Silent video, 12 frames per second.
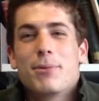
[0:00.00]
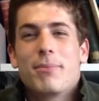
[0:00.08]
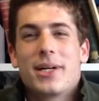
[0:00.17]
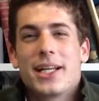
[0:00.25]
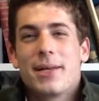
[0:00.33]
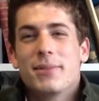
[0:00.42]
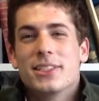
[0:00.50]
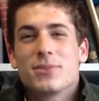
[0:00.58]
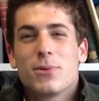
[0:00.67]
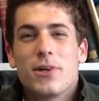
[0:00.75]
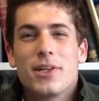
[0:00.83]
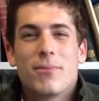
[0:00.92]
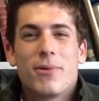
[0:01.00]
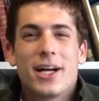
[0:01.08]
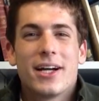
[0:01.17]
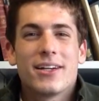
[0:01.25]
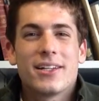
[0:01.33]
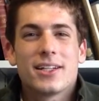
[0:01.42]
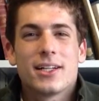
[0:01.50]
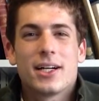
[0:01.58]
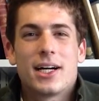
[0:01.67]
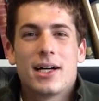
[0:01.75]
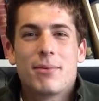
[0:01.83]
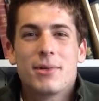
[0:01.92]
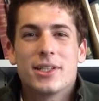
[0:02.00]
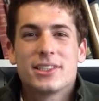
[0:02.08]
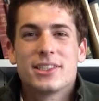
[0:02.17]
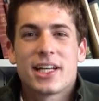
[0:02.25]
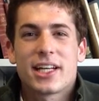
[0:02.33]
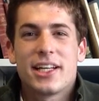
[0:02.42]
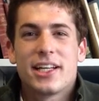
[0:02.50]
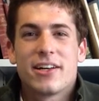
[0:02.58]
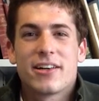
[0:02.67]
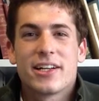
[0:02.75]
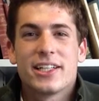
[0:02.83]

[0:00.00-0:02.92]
My name is William Ware. I'm a second year